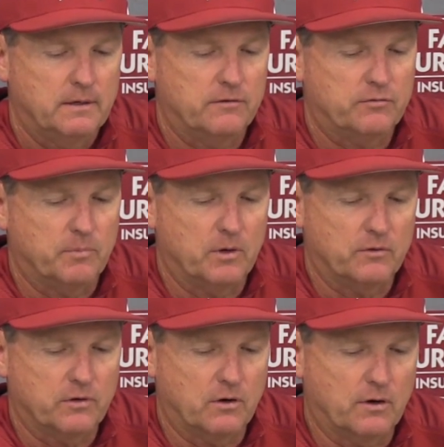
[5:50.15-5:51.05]
hit some
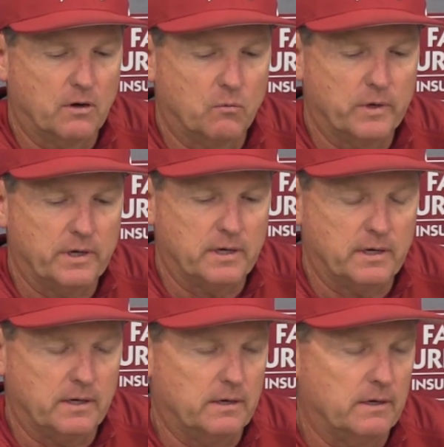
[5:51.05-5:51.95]
balls hard all
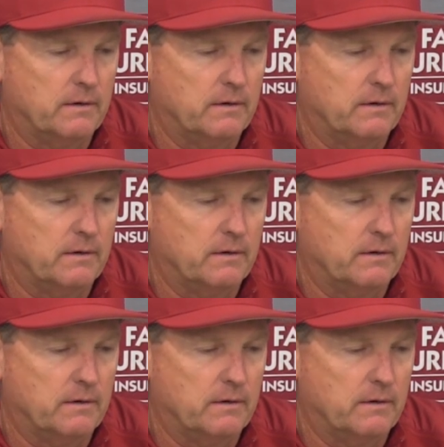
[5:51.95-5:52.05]
weekend,